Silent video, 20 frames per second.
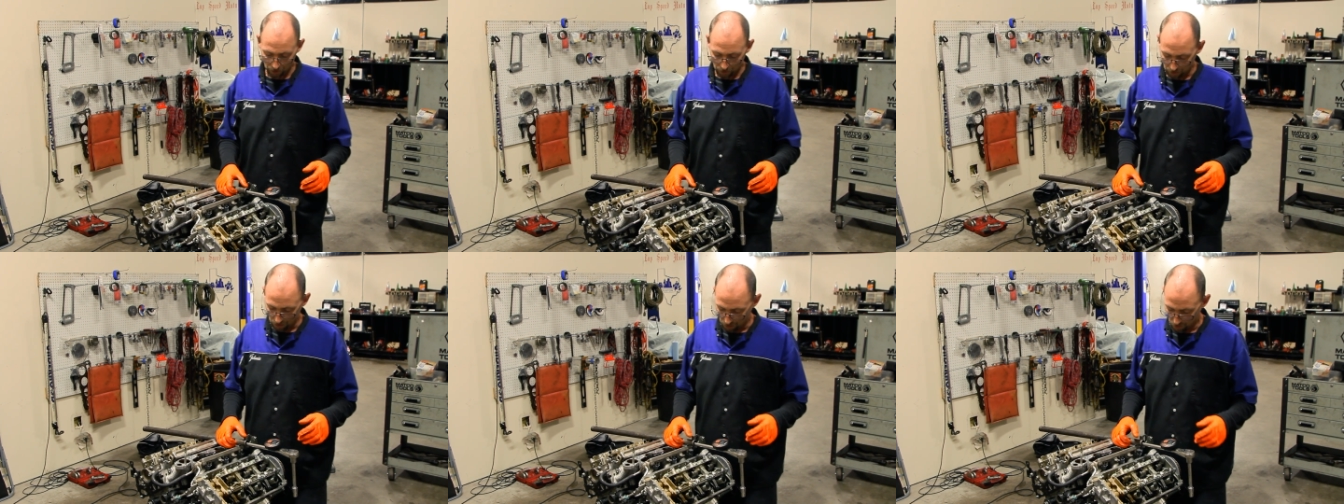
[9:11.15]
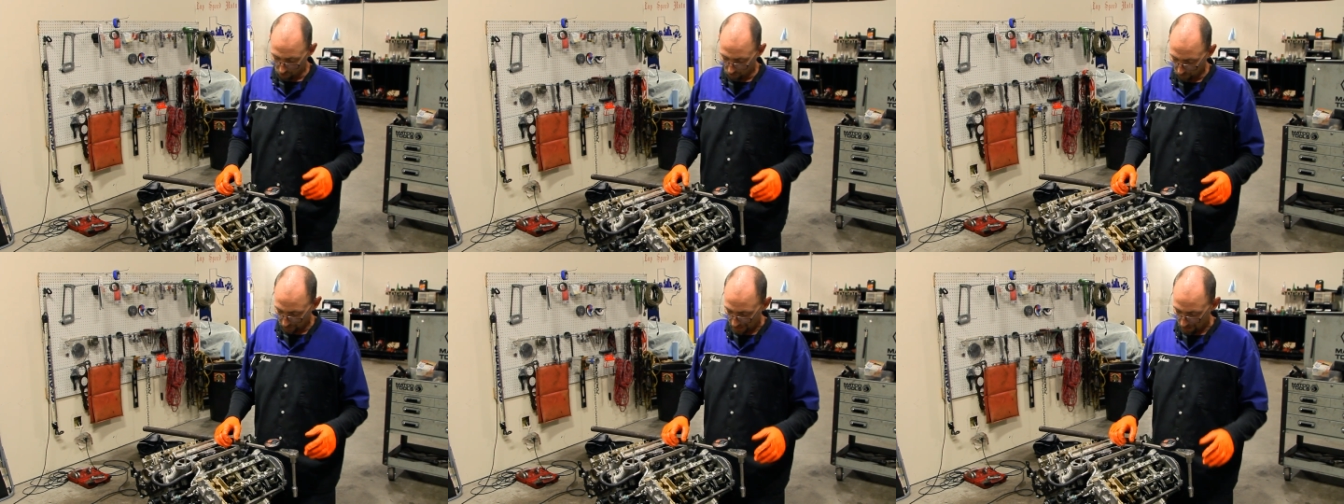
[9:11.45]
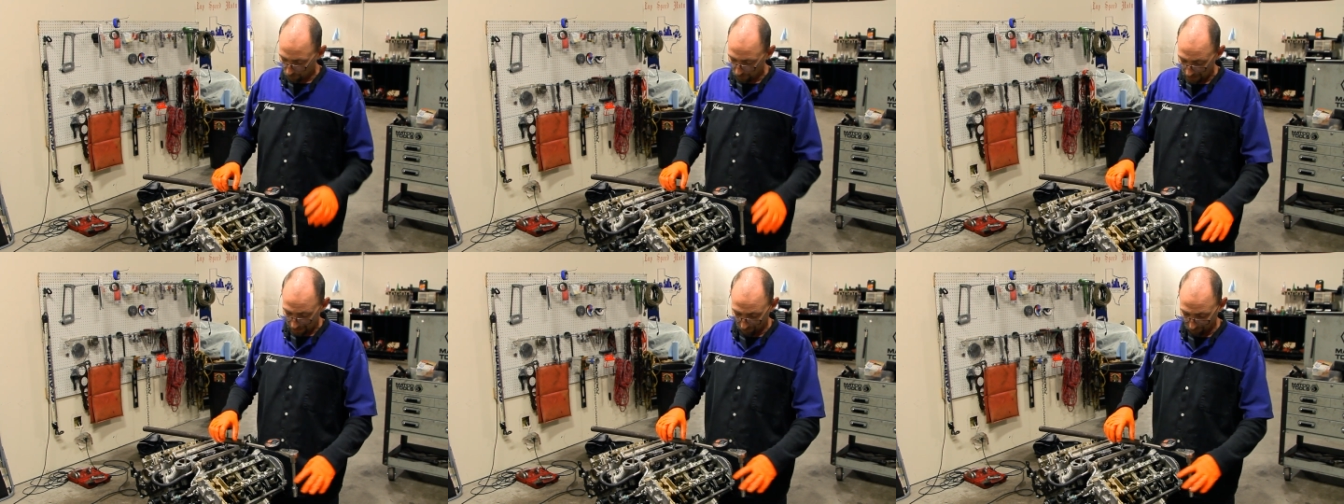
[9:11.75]
So now
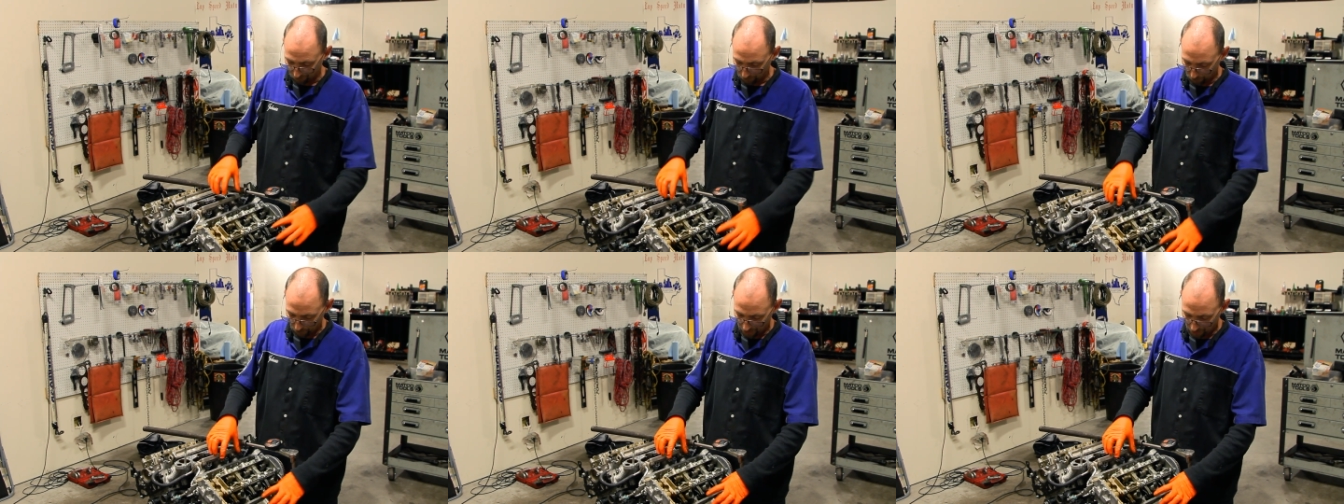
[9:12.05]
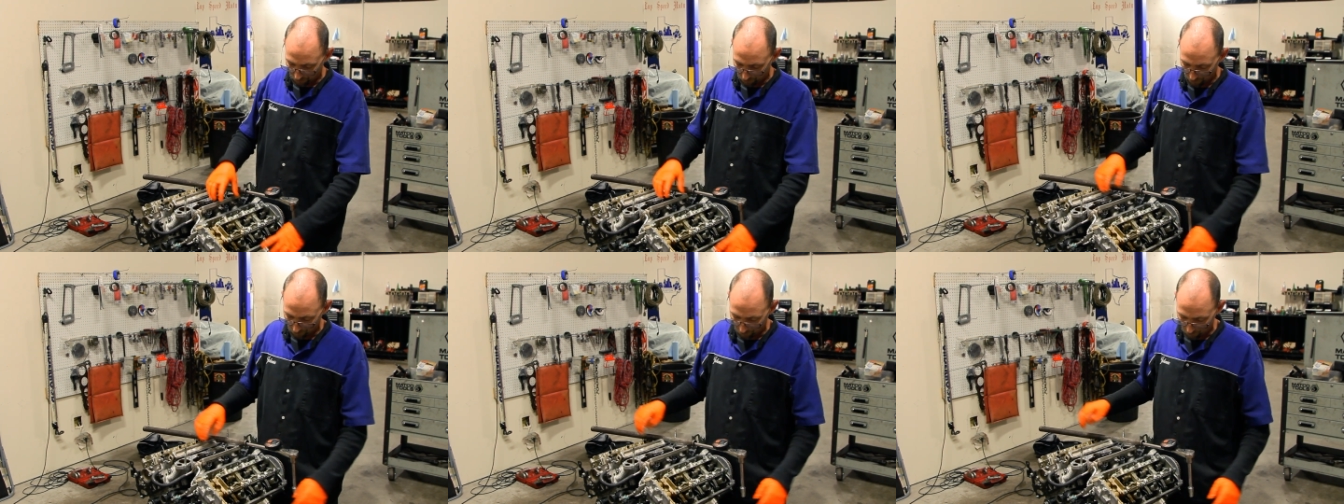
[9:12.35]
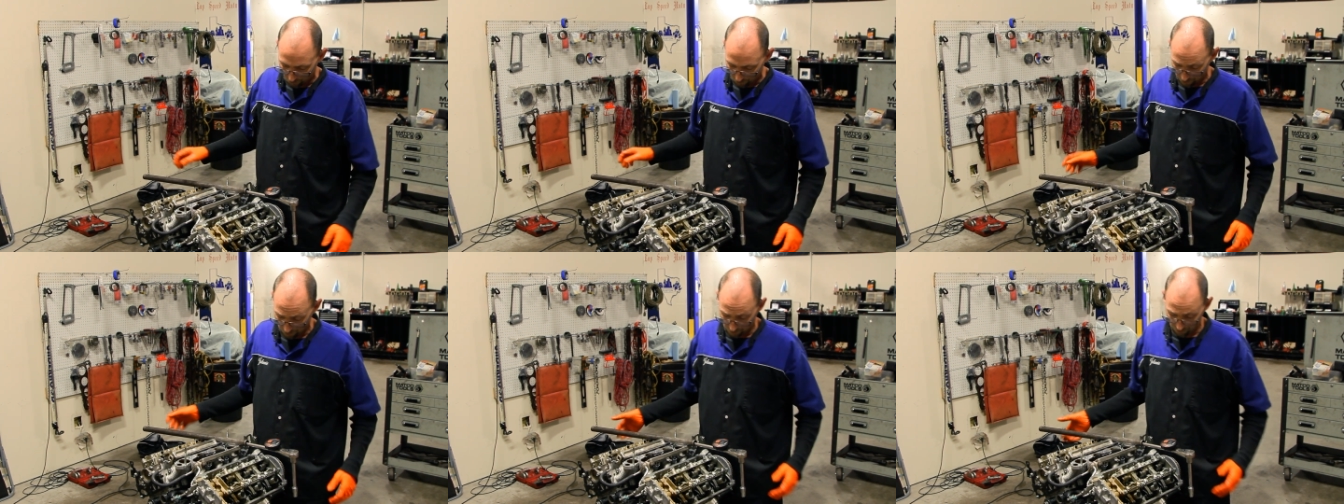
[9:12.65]
we have three of our,
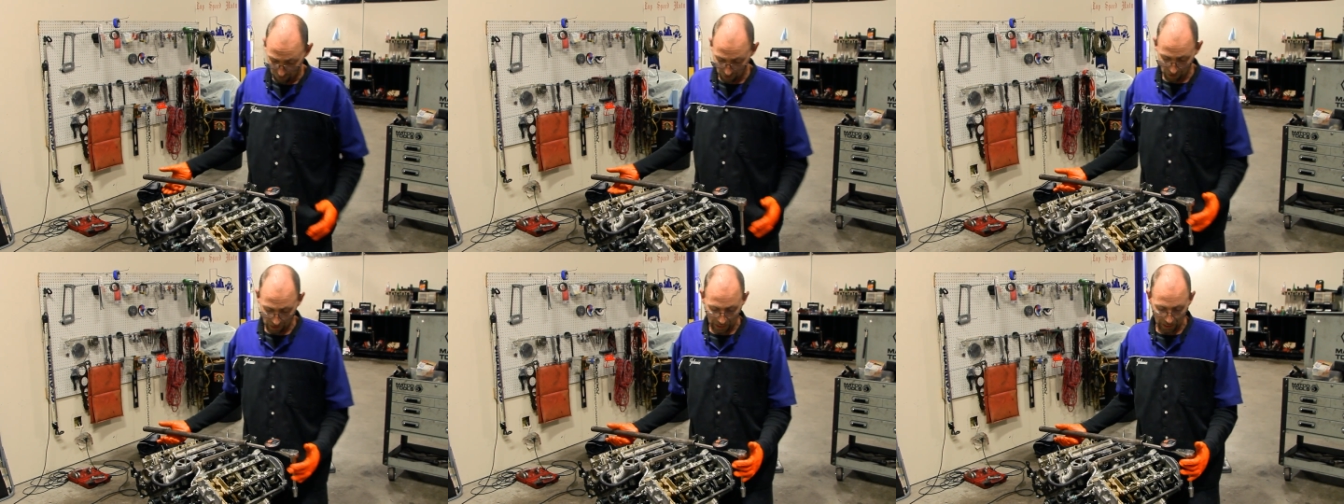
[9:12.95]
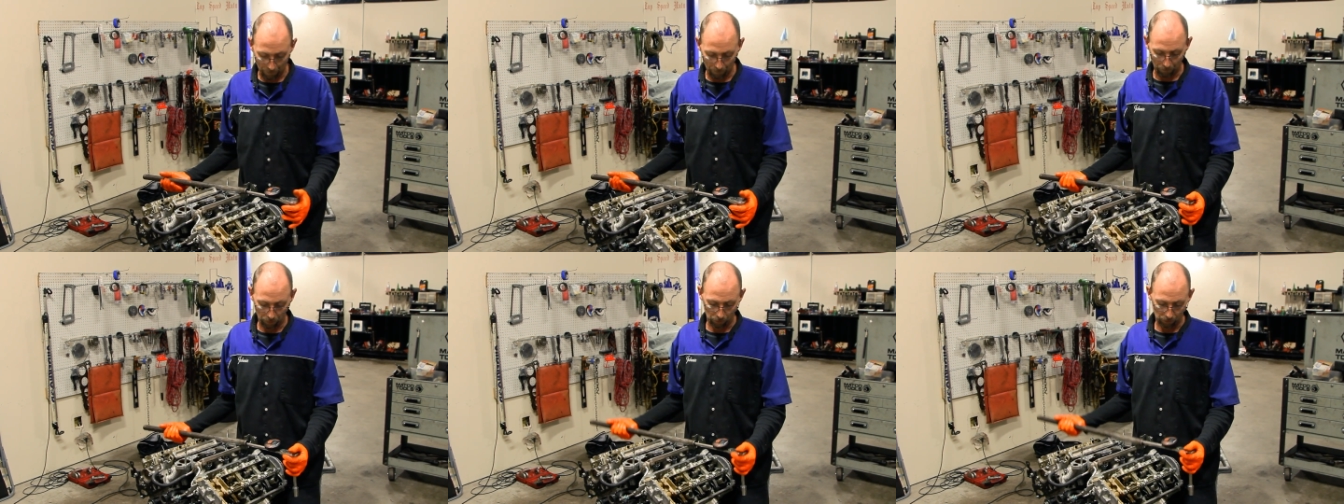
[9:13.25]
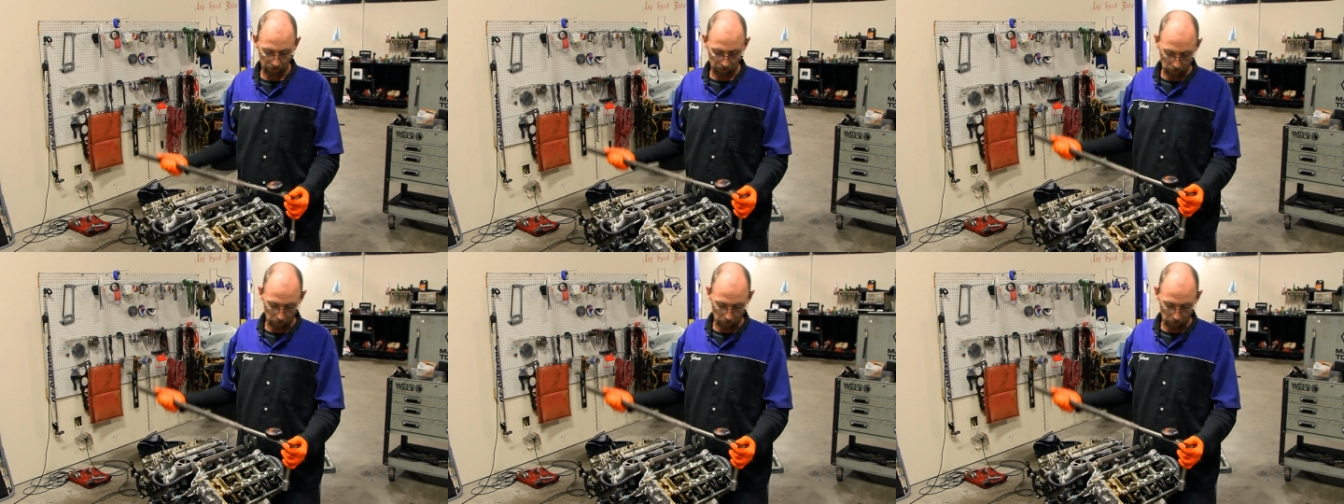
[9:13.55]
of our eight bolts